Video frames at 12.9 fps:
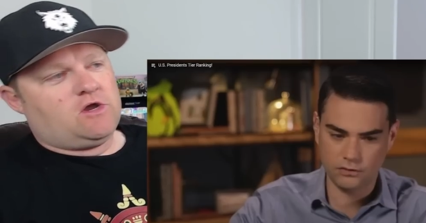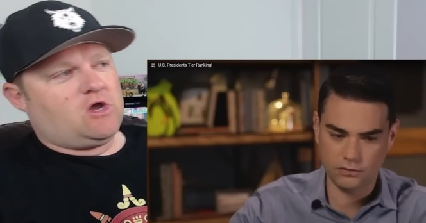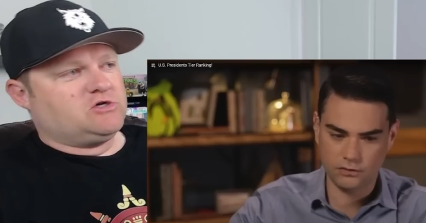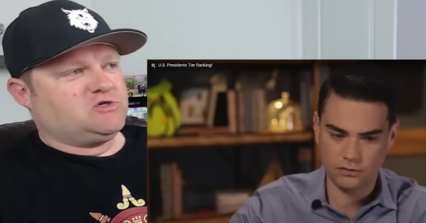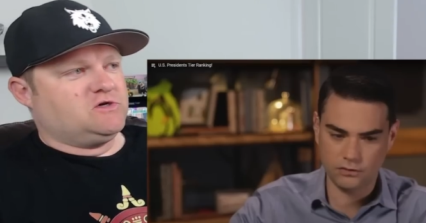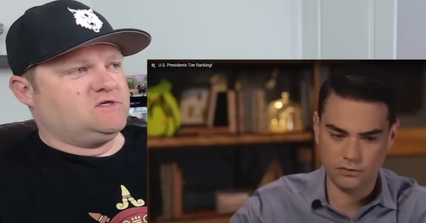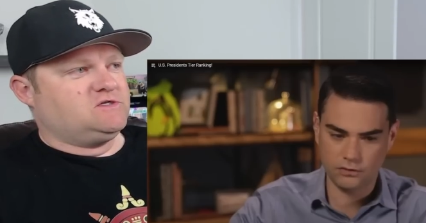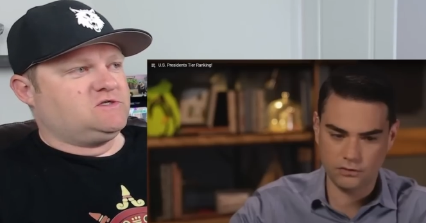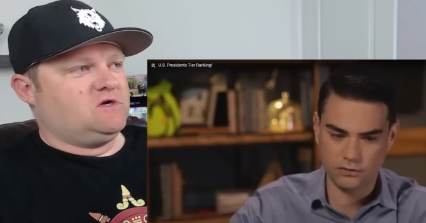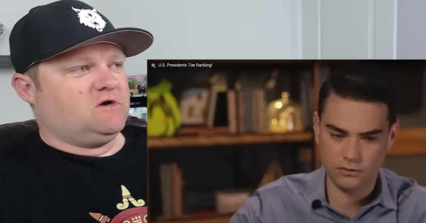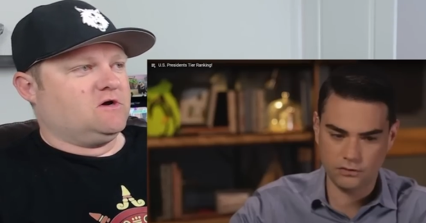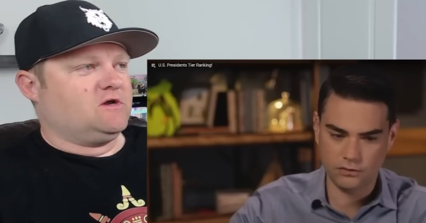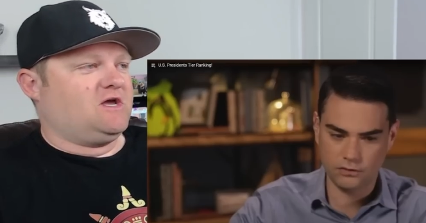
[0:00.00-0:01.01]
Speaker 1: countries
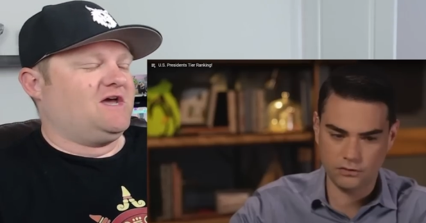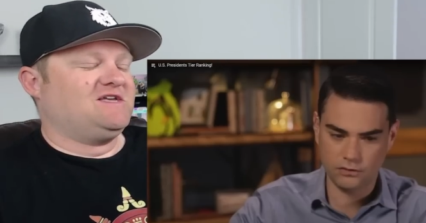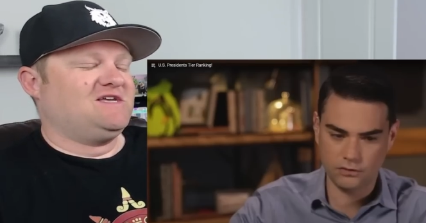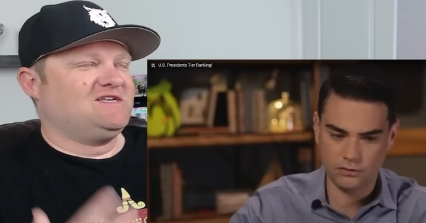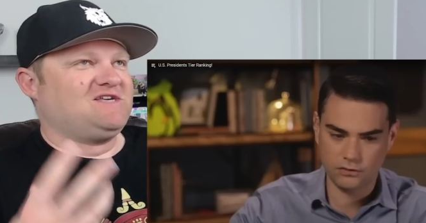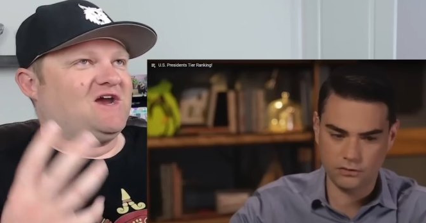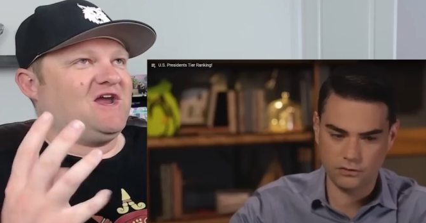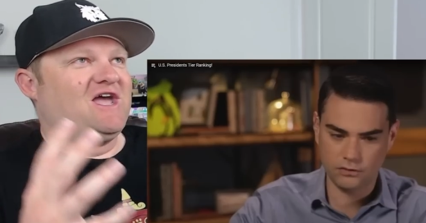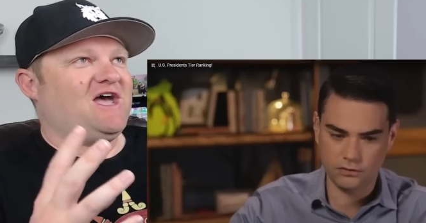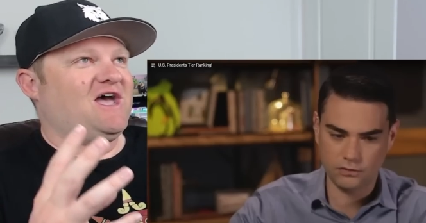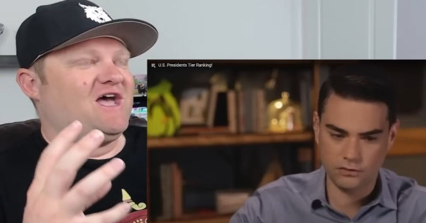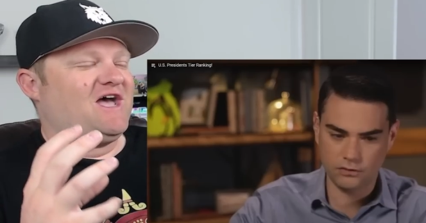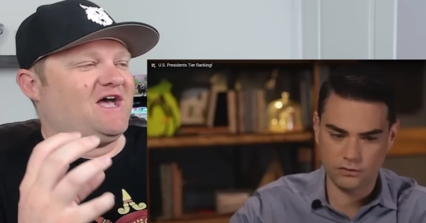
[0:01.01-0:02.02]
or
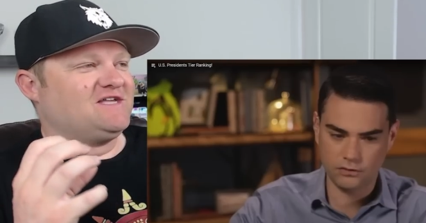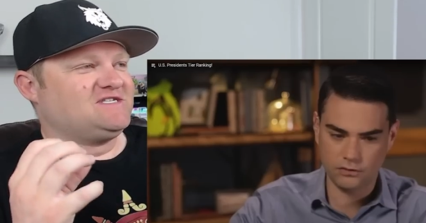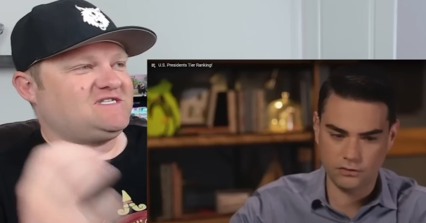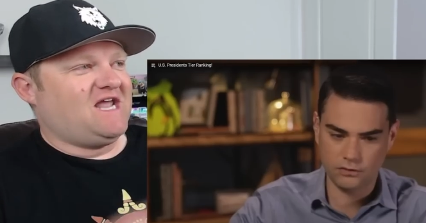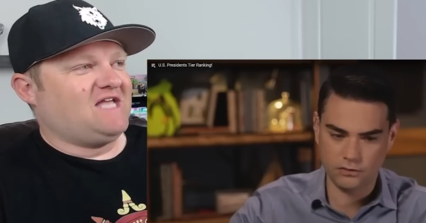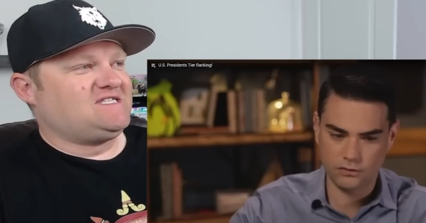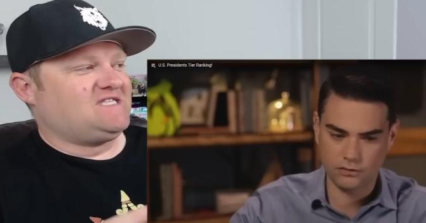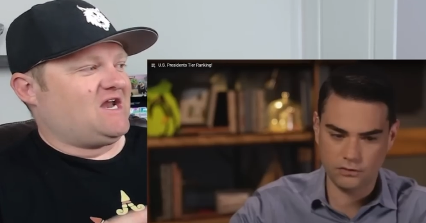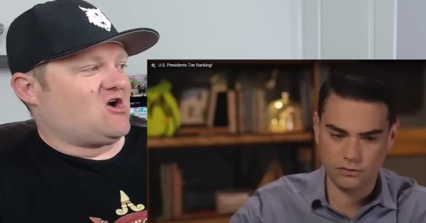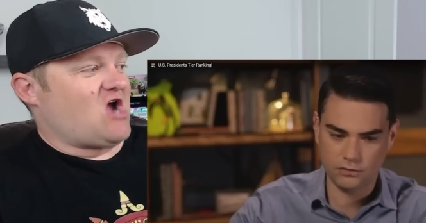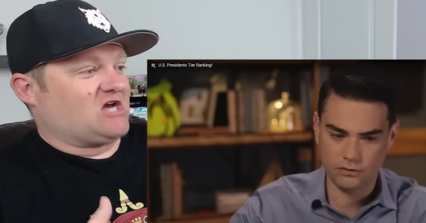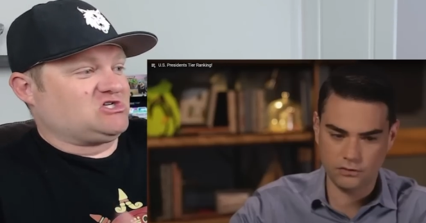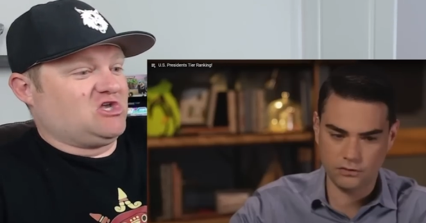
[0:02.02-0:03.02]
states that
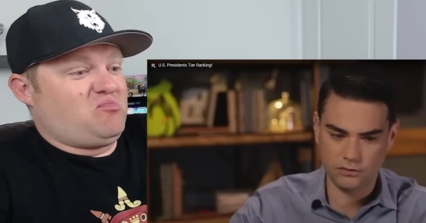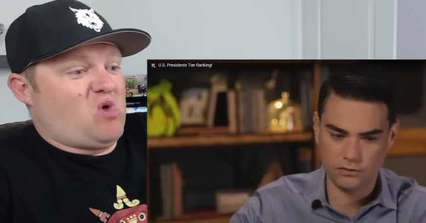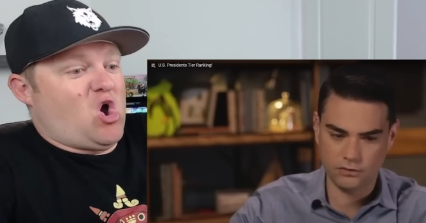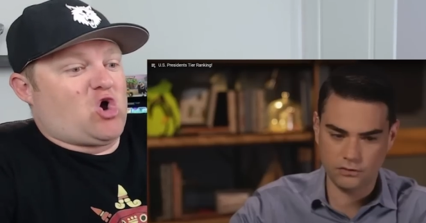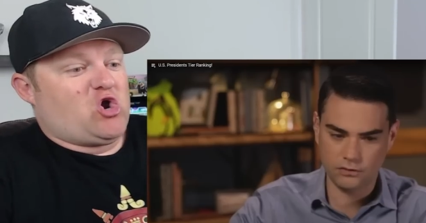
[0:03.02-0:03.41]
are actually part